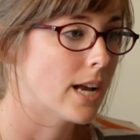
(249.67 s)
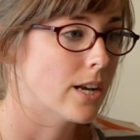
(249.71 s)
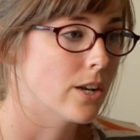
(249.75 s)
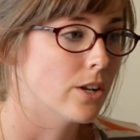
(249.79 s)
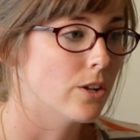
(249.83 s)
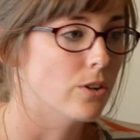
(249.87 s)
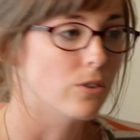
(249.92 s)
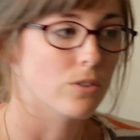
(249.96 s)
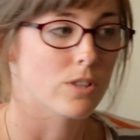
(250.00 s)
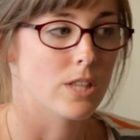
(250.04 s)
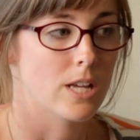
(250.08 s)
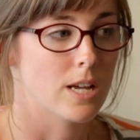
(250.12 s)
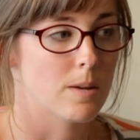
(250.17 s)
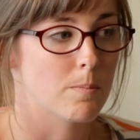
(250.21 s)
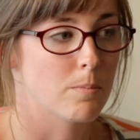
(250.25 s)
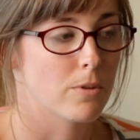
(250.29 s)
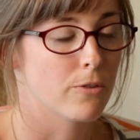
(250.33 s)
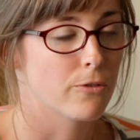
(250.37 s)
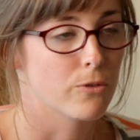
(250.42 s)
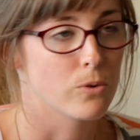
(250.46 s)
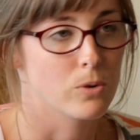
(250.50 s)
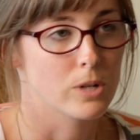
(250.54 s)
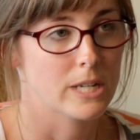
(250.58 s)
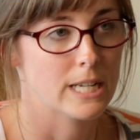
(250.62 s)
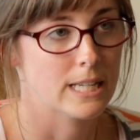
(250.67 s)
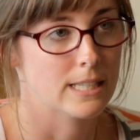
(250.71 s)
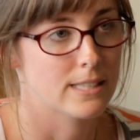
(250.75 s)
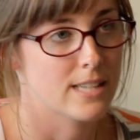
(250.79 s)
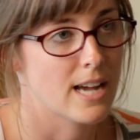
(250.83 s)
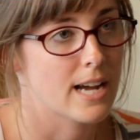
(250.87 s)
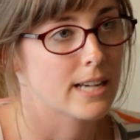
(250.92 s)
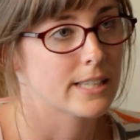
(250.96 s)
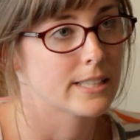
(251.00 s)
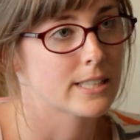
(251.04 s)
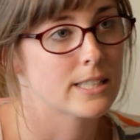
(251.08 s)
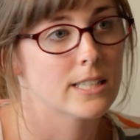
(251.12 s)
knew that before Ian's
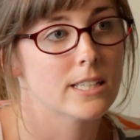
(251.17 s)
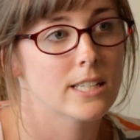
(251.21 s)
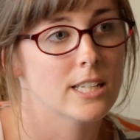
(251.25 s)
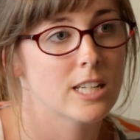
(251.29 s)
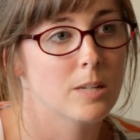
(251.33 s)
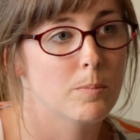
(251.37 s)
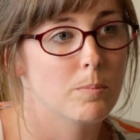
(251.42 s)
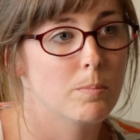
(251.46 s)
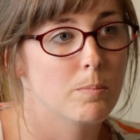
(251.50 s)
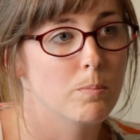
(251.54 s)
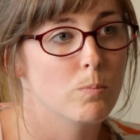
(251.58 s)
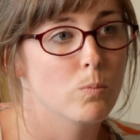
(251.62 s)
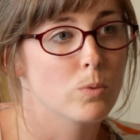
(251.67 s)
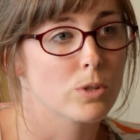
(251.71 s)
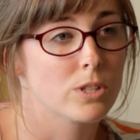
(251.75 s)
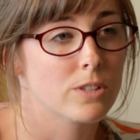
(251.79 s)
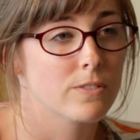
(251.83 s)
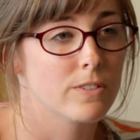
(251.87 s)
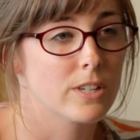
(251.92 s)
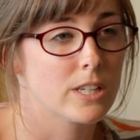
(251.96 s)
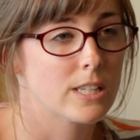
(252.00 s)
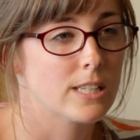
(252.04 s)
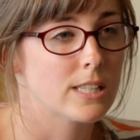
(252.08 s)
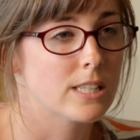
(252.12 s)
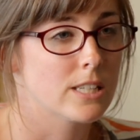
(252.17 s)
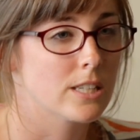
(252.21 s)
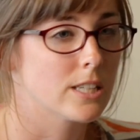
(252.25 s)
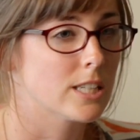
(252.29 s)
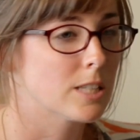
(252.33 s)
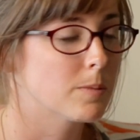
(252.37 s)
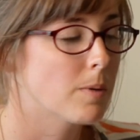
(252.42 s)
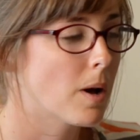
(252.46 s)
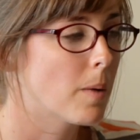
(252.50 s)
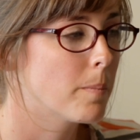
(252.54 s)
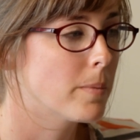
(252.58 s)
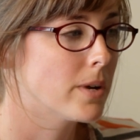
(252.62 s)
accident, he was very serious
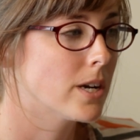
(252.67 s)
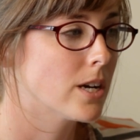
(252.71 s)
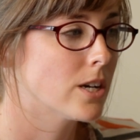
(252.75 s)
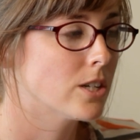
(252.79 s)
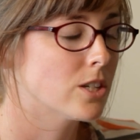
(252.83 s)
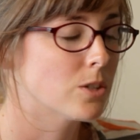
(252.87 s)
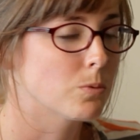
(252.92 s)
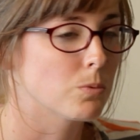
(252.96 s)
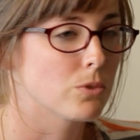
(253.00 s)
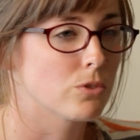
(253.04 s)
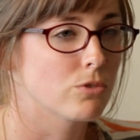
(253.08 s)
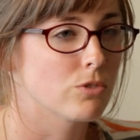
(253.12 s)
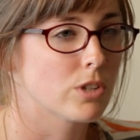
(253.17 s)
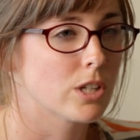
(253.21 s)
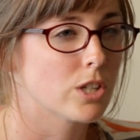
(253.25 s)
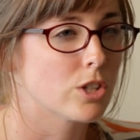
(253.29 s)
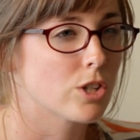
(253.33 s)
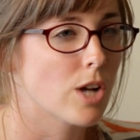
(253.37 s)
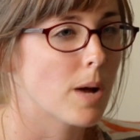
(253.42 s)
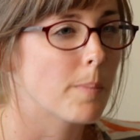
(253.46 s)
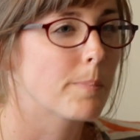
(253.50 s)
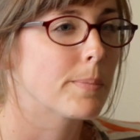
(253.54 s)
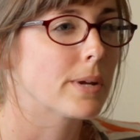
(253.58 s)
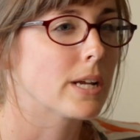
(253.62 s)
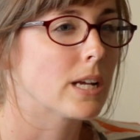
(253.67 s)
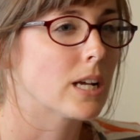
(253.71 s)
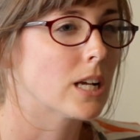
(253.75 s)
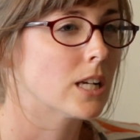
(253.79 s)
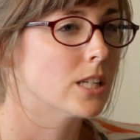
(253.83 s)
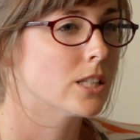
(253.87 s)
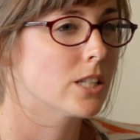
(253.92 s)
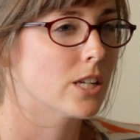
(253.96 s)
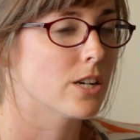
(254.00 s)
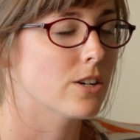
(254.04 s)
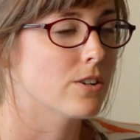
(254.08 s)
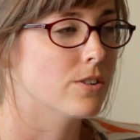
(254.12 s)
about marriage and was ring shopping,
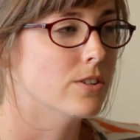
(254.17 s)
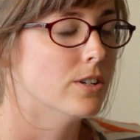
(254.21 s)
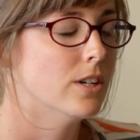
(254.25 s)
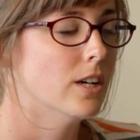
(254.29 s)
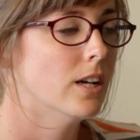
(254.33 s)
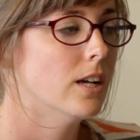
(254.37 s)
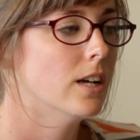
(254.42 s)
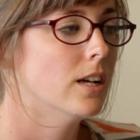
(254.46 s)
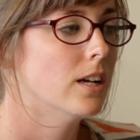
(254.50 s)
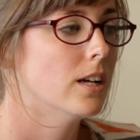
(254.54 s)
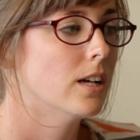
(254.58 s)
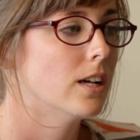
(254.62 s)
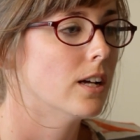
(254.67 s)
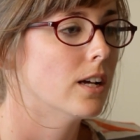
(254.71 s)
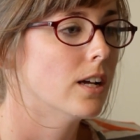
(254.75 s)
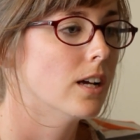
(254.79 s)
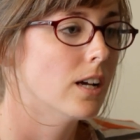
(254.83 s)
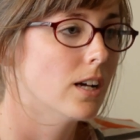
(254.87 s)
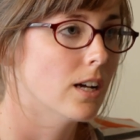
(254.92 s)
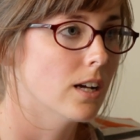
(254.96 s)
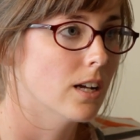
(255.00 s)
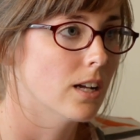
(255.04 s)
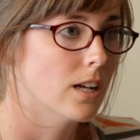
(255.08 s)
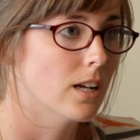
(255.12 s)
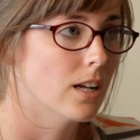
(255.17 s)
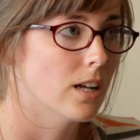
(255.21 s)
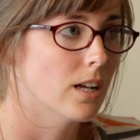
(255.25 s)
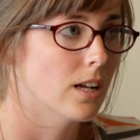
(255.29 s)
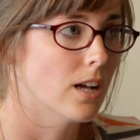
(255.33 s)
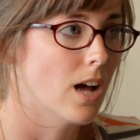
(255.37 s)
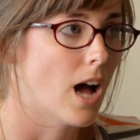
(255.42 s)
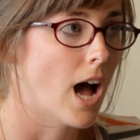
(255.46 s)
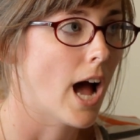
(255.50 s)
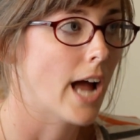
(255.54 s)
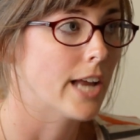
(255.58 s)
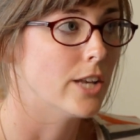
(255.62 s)
so
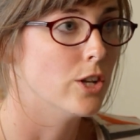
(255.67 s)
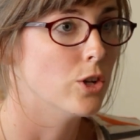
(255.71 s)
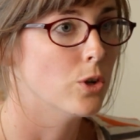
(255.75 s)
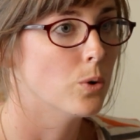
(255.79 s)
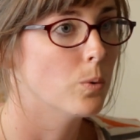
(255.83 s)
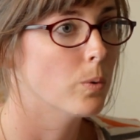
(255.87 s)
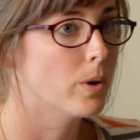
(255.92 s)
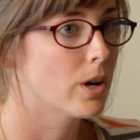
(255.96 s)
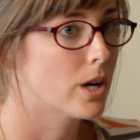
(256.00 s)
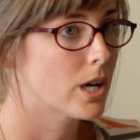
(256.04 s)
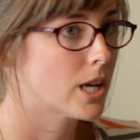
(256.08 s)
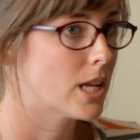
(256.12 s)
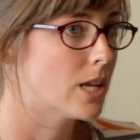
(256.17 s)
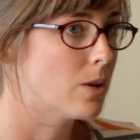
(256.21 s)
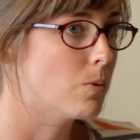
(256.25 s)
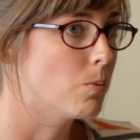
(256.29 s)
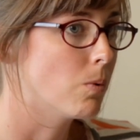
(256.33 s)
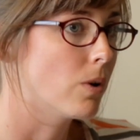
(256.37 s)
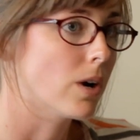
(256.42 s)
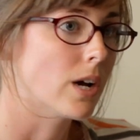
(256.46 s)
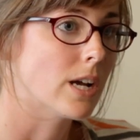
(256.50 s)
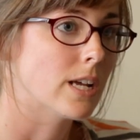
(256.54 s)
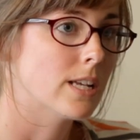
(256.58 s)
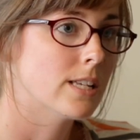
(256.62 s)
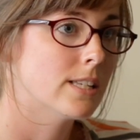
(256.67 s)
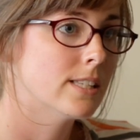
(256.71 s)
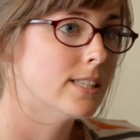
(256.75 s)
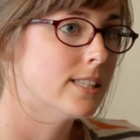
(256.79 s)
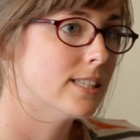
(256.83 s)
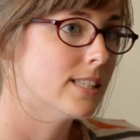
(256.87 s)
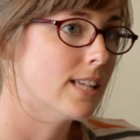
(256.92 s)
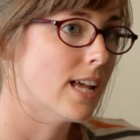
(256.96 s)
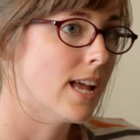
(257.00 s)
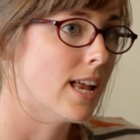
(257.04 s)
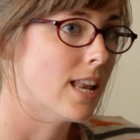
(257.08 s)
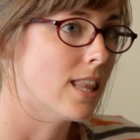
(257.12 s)
I knew where he
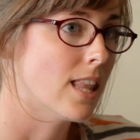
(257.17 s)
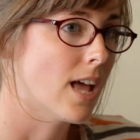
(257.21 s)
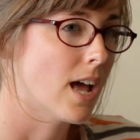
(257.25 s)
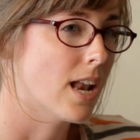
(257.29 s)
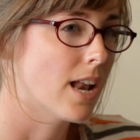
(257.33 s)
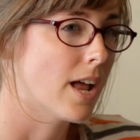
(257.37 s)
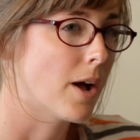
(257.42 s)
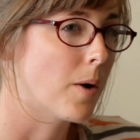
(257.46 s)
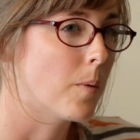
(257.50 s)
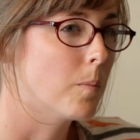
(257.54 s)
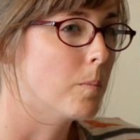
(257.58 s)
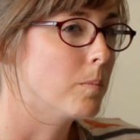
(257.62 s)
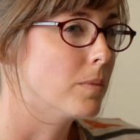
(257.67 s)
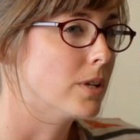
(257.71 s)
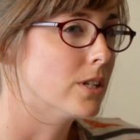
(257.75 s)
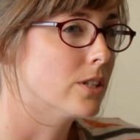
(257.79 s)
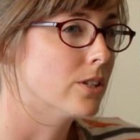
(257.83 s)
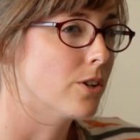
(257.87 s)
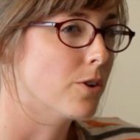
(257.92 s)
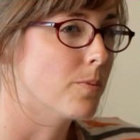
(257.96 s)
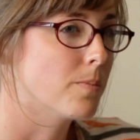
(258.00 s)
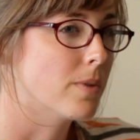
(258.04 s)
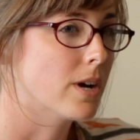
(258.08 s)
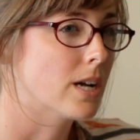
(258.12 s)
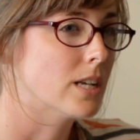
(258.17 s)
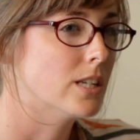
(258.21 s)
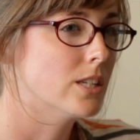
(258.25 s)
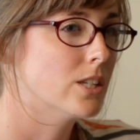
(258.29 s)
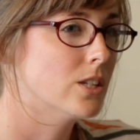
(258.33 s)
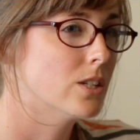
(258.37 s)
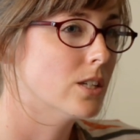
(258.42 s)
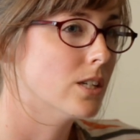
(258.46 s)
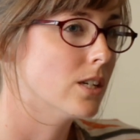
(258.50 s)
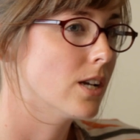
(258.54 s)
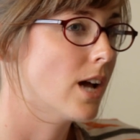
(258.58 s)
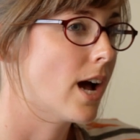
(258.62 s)
was, and that helped me so
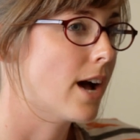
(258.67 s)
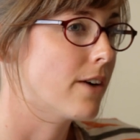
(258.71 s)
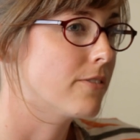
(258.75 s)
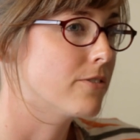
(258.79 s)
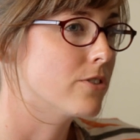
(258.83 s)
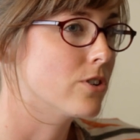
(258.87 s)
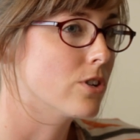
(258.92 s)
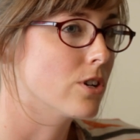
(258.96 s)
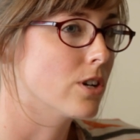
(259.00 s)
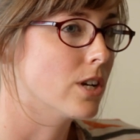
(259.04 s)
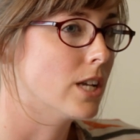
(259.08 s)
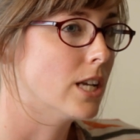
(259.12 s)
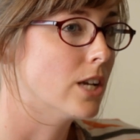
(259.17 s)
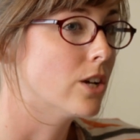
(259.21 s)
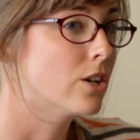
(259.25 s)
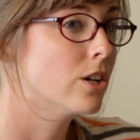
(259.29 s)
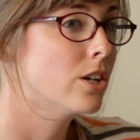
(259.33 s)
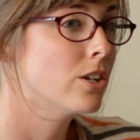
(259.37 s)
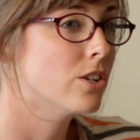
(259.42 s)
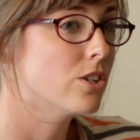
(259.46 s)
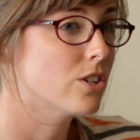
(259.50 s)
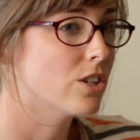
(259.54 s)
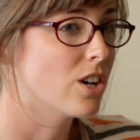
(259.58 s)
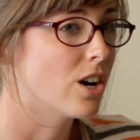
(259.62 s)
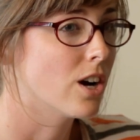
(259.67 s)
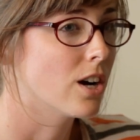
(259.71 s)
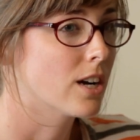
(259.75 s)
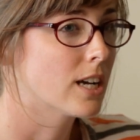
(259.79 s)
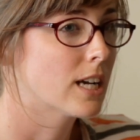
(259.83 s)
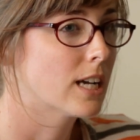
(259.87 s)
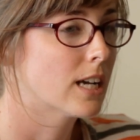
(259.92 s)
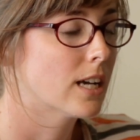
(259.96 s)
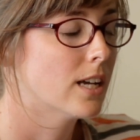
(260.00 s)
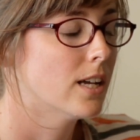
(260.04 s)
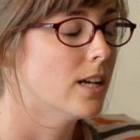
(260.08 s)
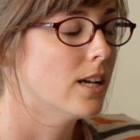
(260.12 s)
much. After he couldn't talk,
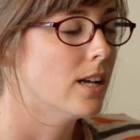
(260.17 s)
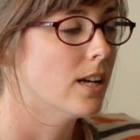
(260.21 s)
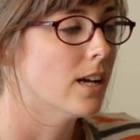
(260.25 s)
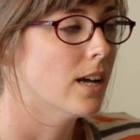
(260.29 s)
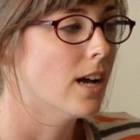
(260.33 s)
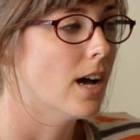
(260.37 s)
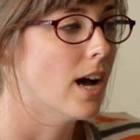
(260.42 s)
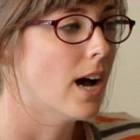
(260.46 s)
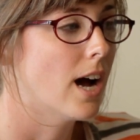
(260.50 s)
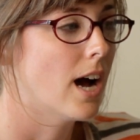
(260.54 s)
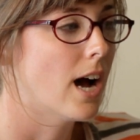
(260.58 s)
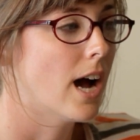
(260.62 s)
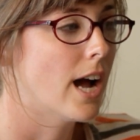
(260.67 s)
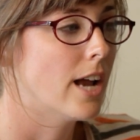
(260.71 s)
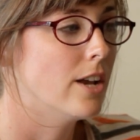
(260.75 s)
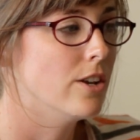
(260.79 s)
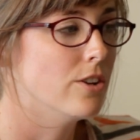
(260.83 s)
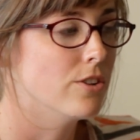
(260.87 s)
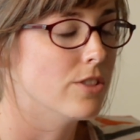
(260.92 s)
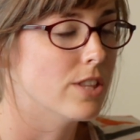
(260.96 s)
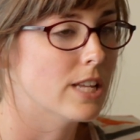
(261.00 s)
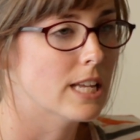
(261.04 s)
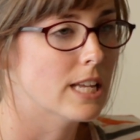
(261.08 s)
I knew that